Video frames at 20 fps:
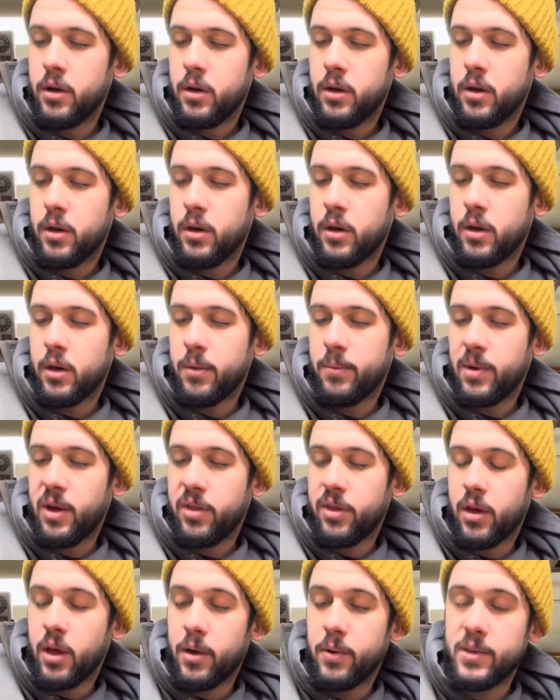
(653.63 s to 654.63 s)
I
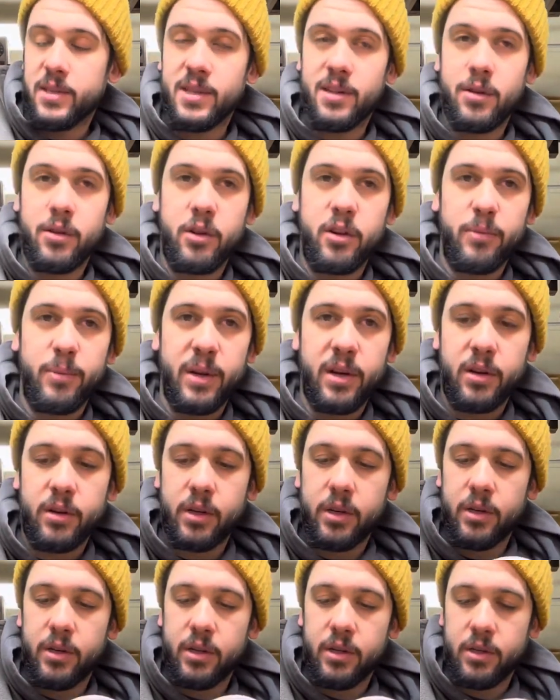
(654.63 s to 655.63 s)
thought it was in a little better
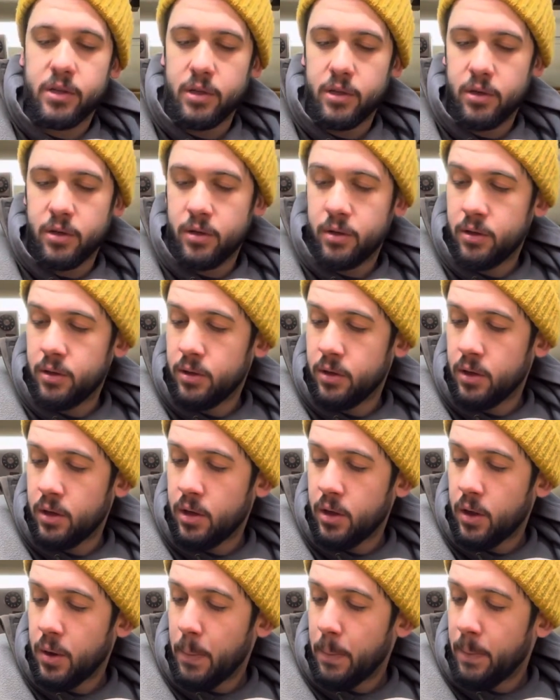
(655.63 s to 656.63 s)
condition,
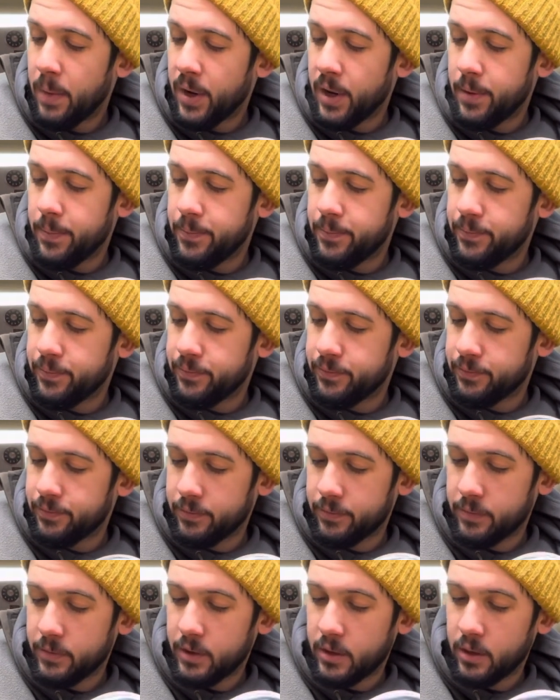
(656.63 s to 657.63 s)
but
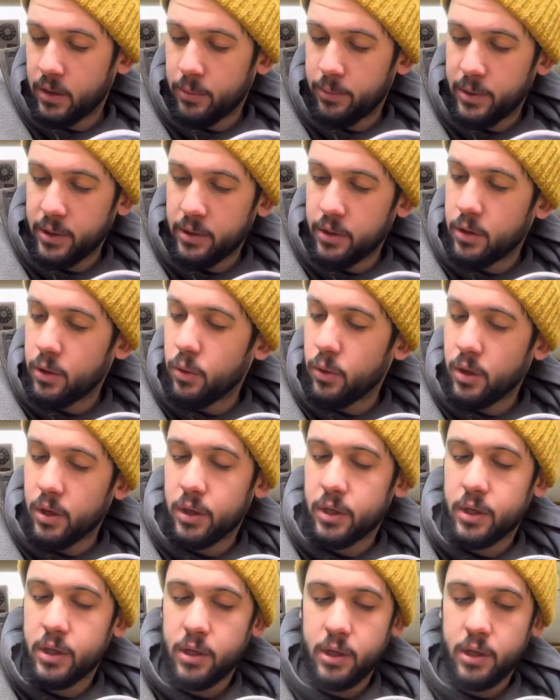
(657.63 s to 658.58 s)
it'll be a little work.